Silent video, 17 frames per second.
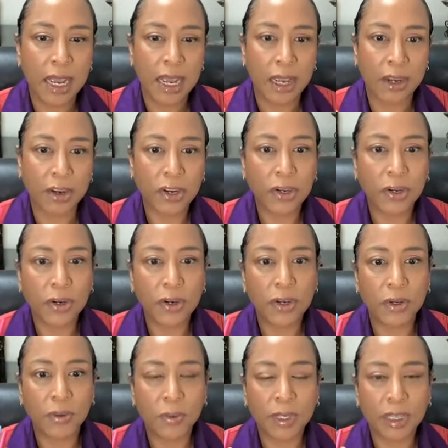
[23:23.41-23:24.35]
I
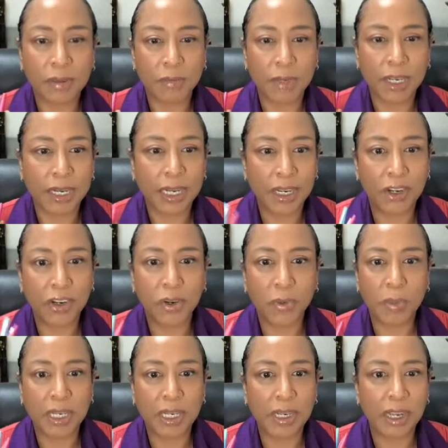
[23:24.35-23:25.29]
heard with my
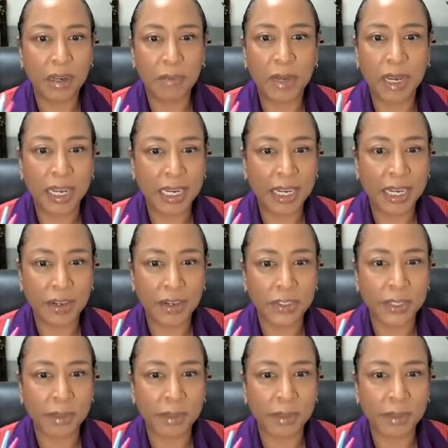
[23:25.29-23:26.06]
ear beyond my ear.